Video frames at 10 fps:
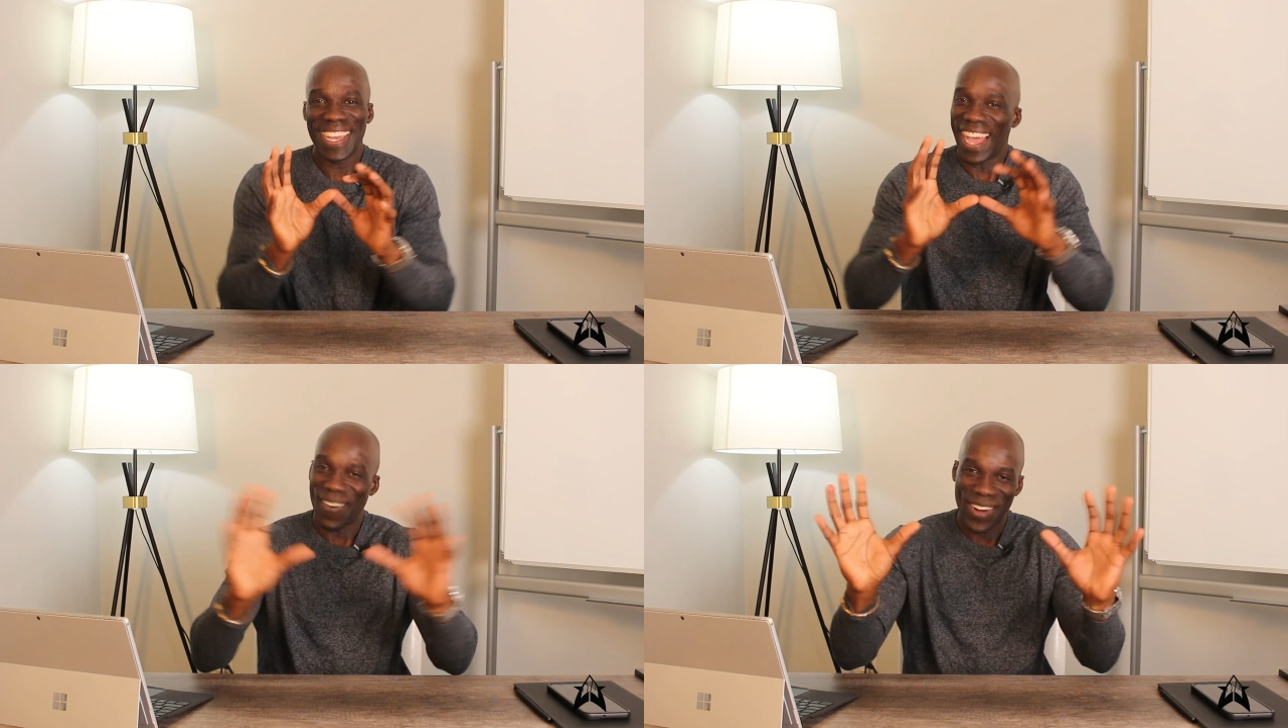
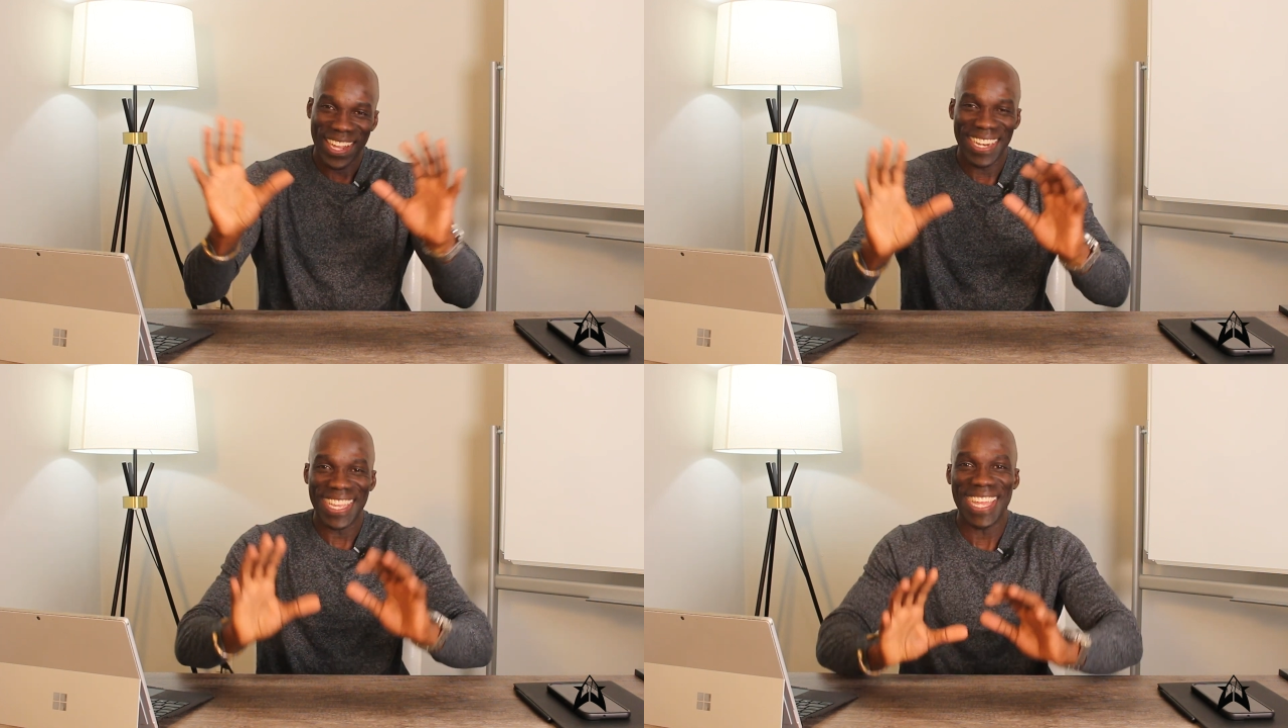We're not
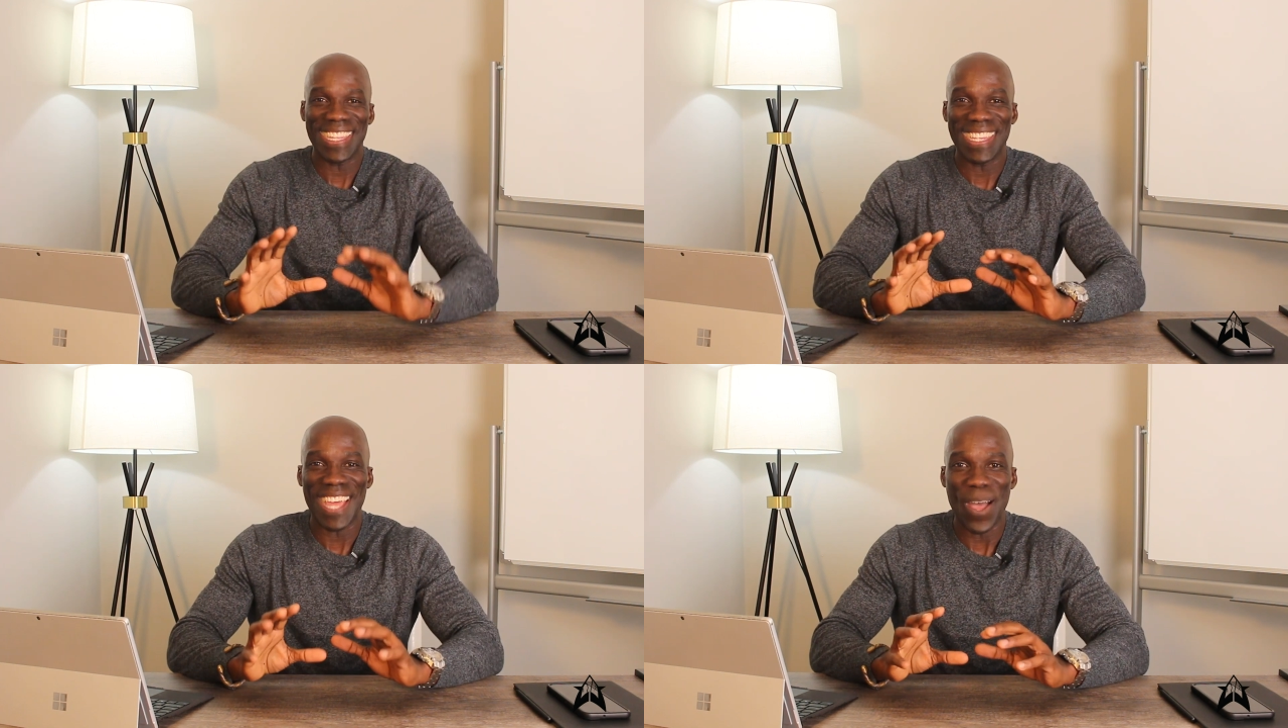going to get
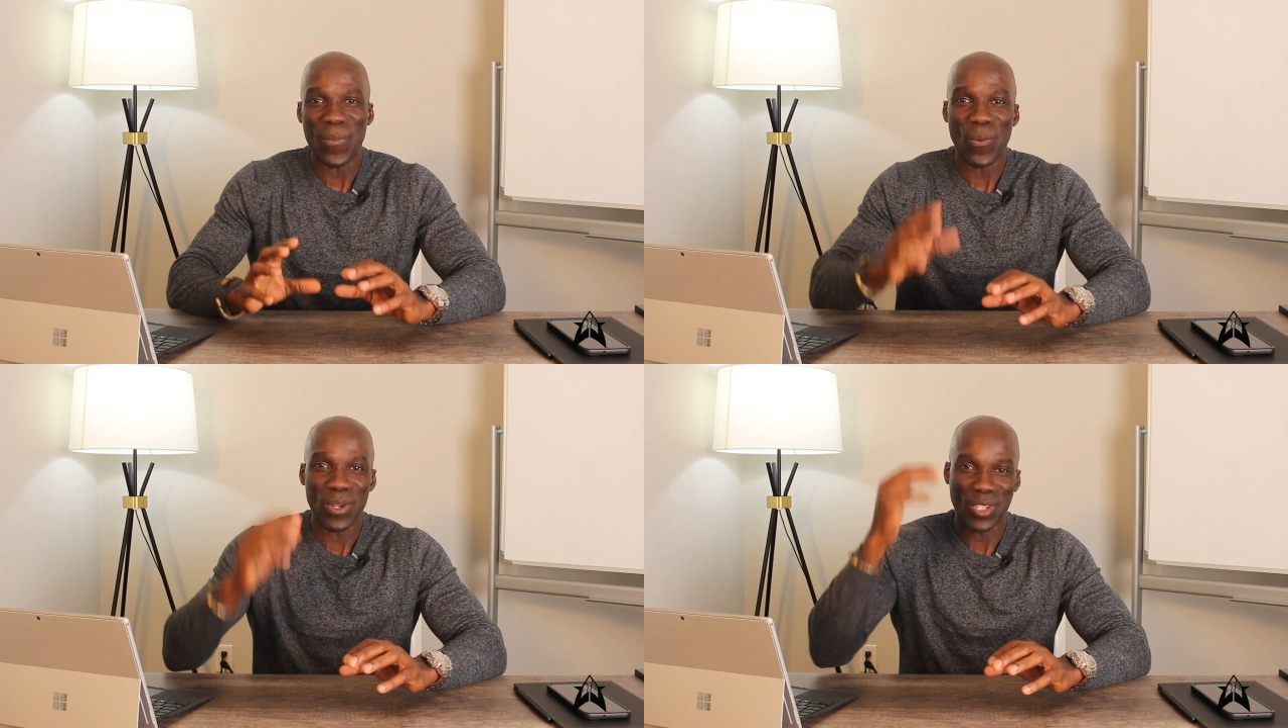into that, but
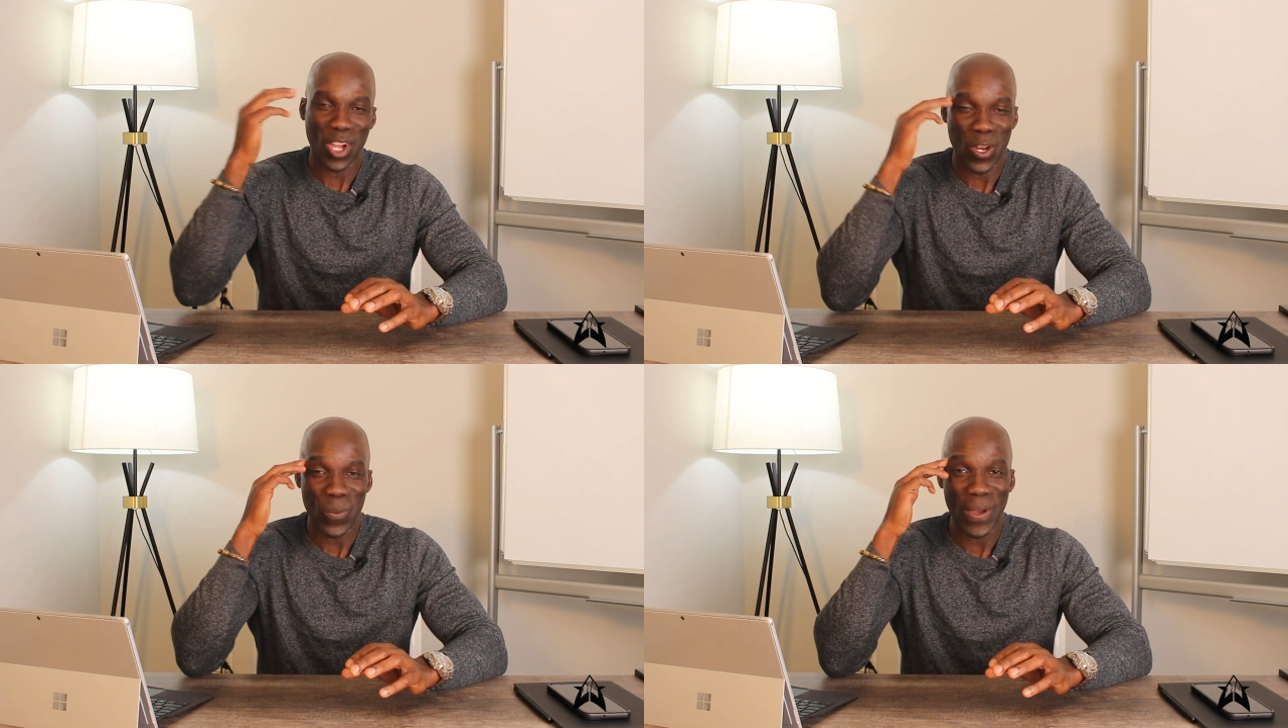we're
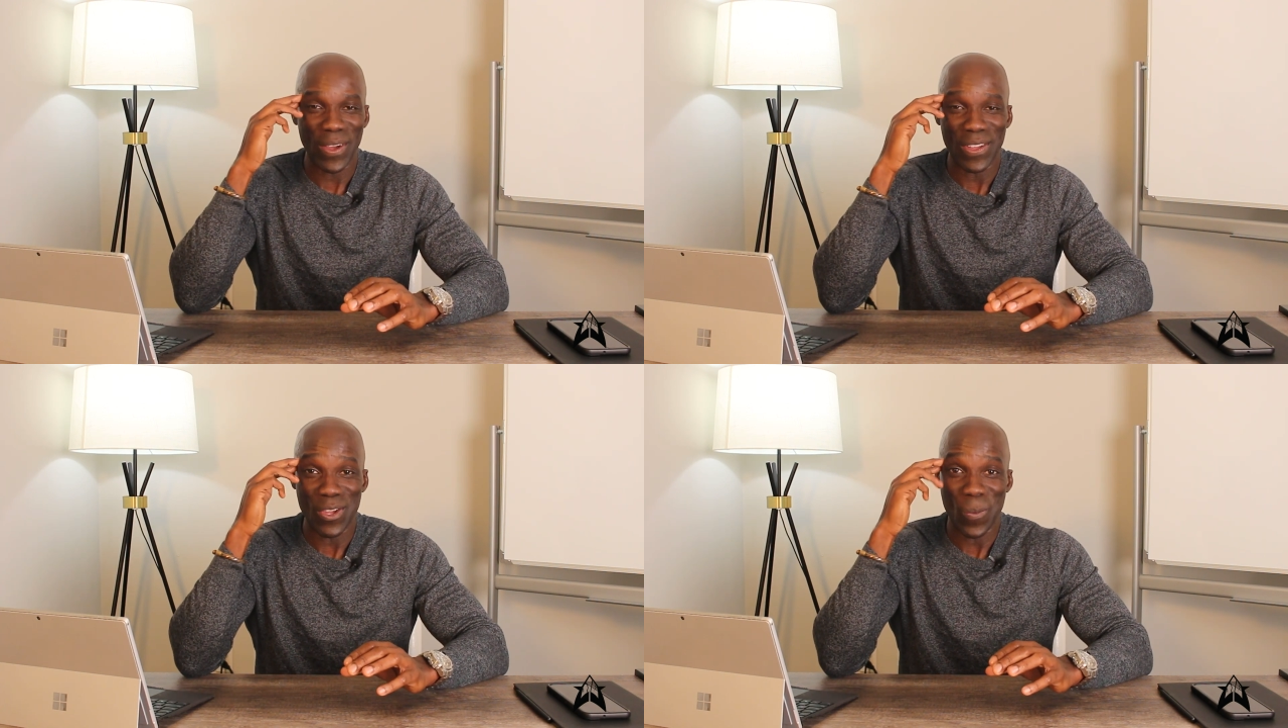talking
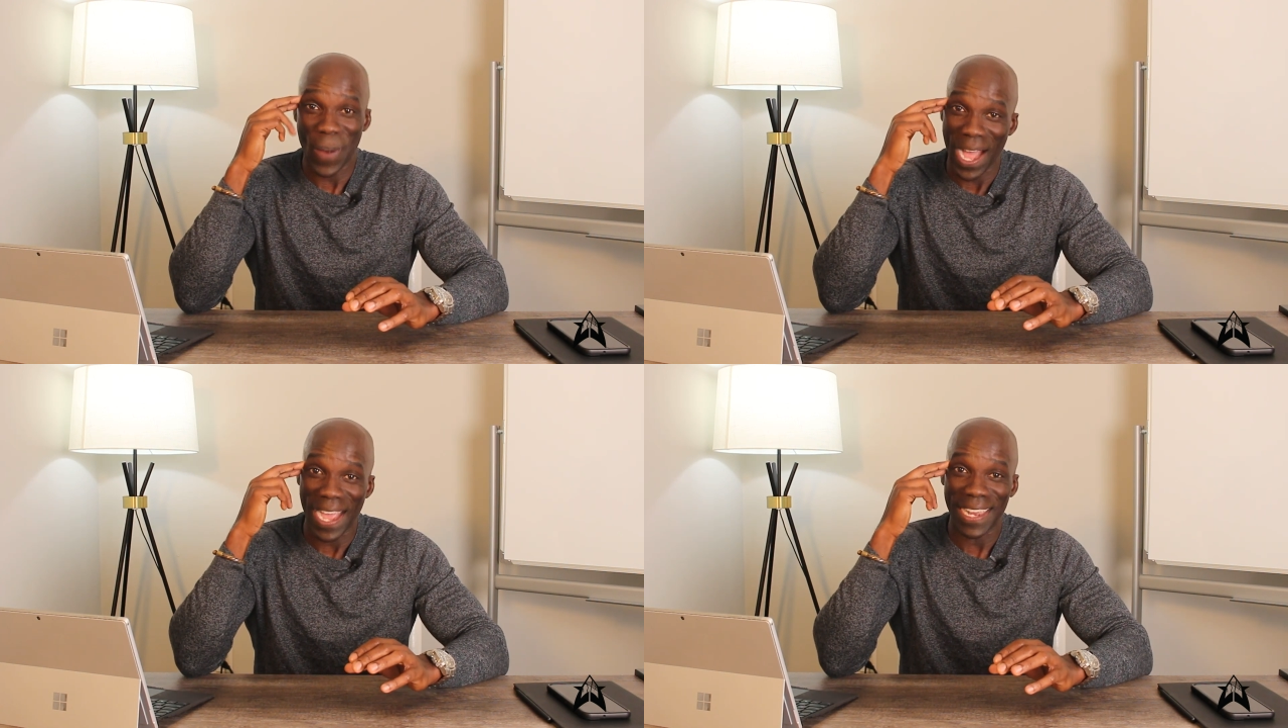about your
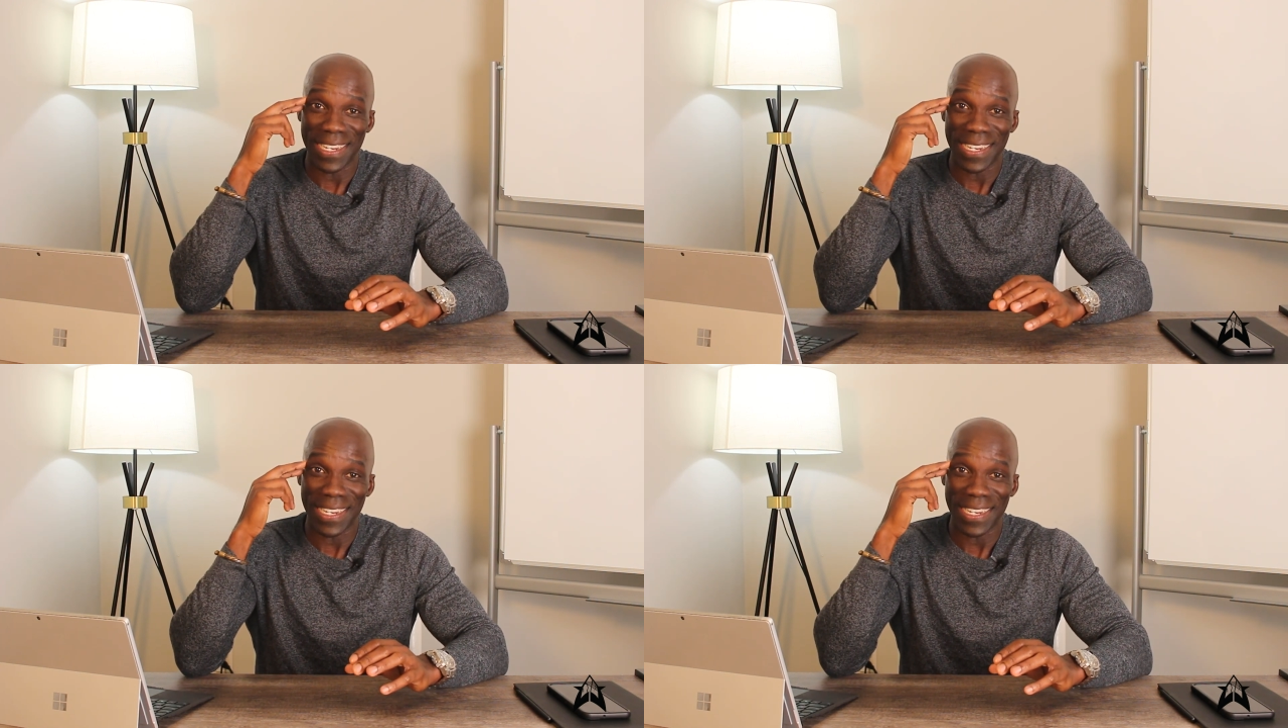mind,